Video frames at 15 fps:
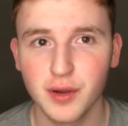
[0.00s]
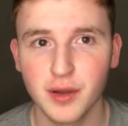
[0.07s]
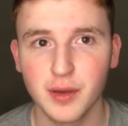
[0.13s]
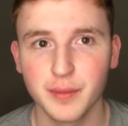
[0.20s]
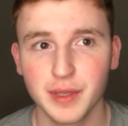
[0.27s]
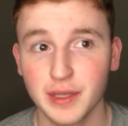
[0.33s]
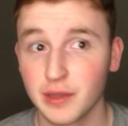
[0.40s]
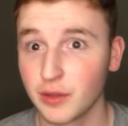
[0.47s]

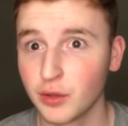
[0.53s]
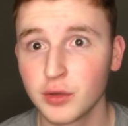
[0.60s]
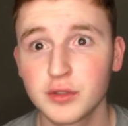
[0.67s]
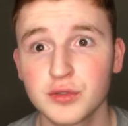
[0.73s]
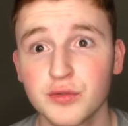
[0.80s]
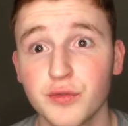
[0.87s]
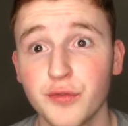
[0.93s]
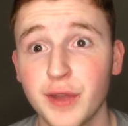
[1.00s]
It
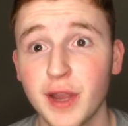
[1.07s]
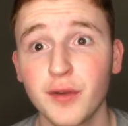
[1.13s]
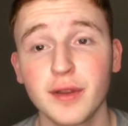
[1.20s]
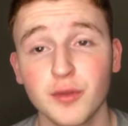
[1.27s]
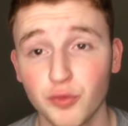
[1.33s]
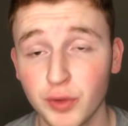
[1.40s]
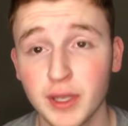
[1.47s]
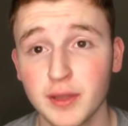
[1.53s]
looks
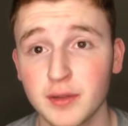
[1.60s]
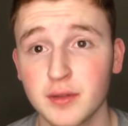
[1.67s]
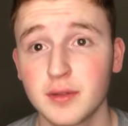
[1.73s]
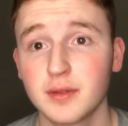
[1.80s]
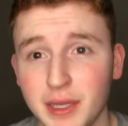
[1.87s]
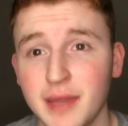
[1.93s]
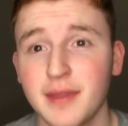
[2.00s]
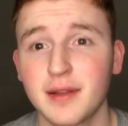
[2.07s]
very real.
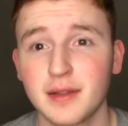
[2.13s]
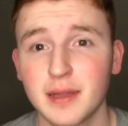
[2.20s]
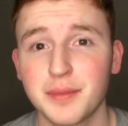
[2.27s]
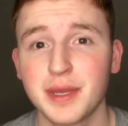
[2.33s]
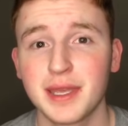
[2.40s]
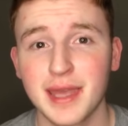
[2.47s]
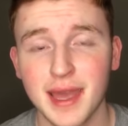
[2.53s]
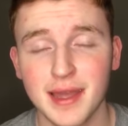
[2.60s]
Play the
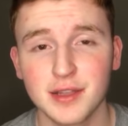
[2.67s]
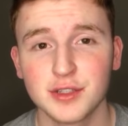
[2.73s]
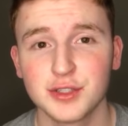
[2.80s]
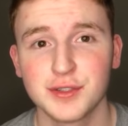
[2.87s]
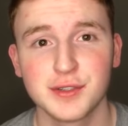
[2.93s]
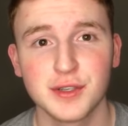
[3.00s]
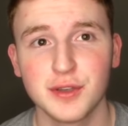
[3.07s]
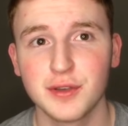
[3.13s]
clip again
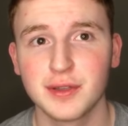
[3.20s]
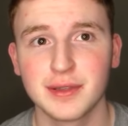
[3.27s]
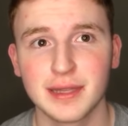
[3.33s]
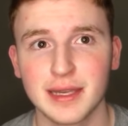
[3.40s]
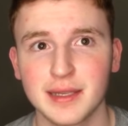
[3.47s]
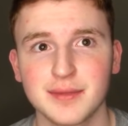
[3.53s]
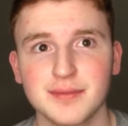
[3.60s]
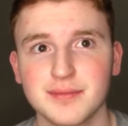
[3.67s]
just so you can
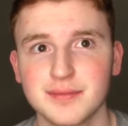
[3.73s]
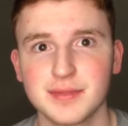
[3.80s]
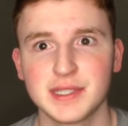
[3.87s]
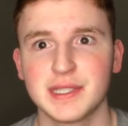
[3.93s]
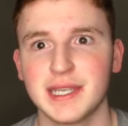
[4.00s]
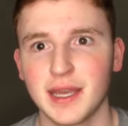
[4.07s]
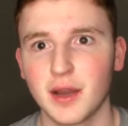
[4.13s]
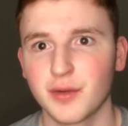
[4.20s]
like
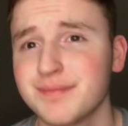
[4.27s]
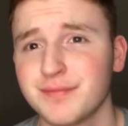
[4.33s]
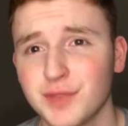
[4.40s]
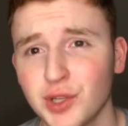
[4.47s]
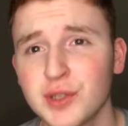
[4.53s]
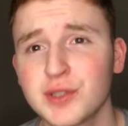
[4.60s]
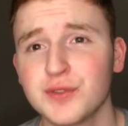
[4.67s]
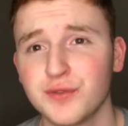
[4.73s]
see how
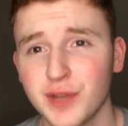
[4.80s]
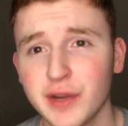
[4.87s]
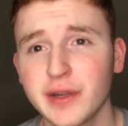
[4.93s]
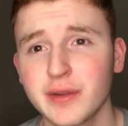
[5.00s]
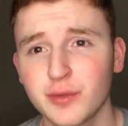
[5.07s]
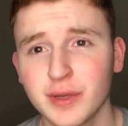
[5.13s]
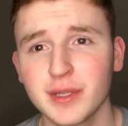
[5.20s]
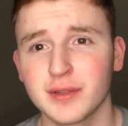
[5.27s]
it looks
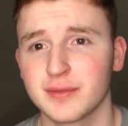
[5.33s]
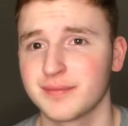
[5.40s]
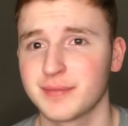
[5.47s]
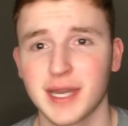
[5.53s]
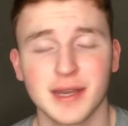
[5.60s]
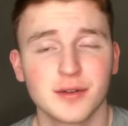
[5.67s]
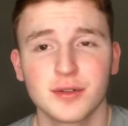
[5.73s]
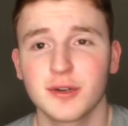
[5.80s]
very real.
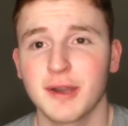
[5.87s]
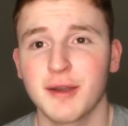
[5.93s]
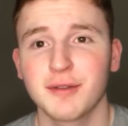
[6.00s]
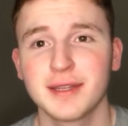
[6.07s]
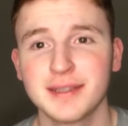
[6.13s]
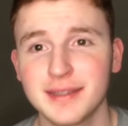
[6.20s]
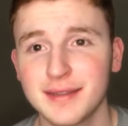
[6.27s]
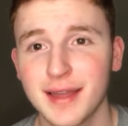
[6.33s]
I don't know how
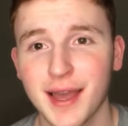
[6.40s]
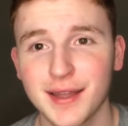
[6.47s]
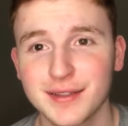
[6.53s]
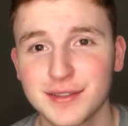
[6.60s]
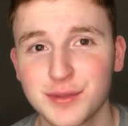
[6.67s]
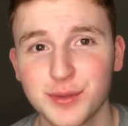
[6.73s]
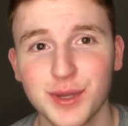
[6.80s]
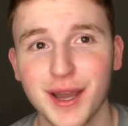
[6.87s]
they did
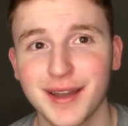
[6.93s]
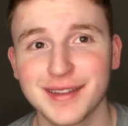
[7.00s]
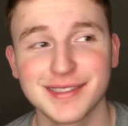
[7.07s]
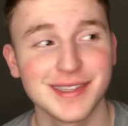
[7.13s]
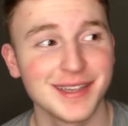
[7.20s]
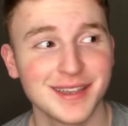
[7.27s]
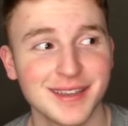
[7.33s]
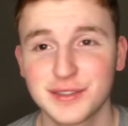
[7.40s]
that, to be
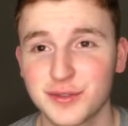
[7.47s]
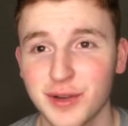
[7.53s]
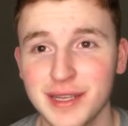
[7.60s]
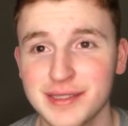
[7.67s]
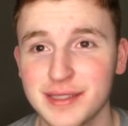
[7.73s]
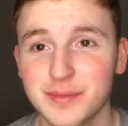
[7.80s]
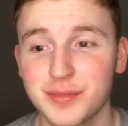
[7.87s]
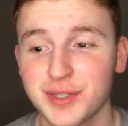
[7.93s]
honest. Like, it's
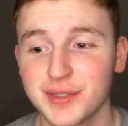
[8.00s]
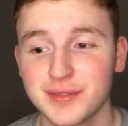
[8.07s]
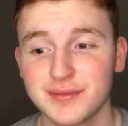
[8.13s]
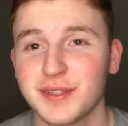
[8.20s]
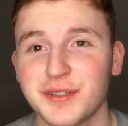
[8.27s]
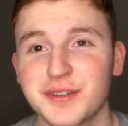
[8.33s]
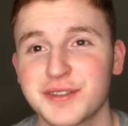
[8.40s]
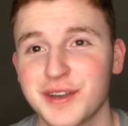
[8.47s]
crazy, but
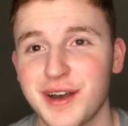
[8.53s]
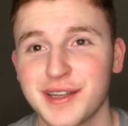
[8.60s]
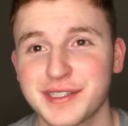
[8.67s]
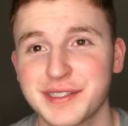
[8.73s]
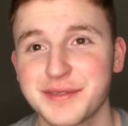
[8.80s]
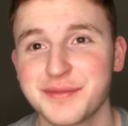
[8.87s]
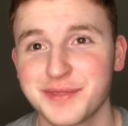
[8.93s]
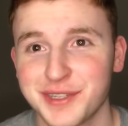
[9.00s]
it looks
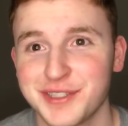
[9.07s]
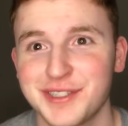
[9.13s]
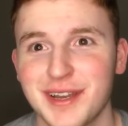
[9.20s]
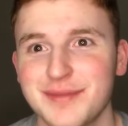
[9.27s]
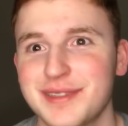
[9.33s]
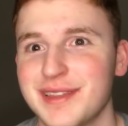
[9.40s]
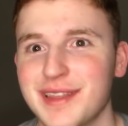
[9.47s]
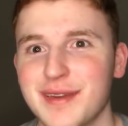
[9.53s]
awesome. Good
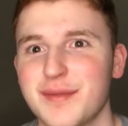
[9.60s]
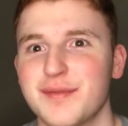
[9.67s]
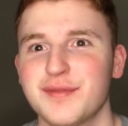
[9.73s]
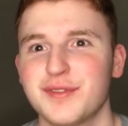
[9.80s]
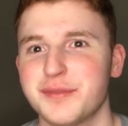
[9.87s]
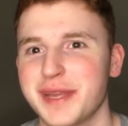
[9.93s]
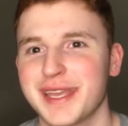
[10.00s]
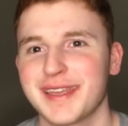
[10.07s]
job to them
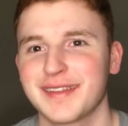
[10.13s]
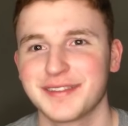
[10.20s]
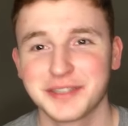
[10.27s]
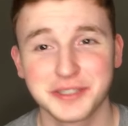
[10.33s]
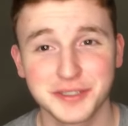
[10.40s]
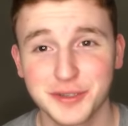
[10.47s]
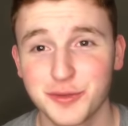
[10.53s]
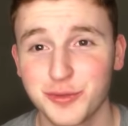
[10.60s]
for making it
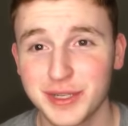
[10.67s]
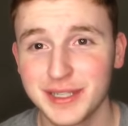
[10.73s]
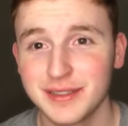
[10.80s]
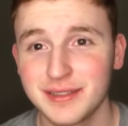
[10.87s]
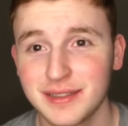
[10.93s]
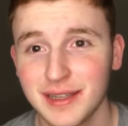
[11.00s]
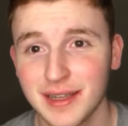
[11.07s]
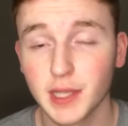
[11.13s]
look so
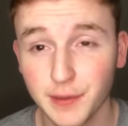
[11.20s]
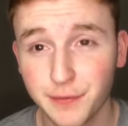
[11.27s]
real.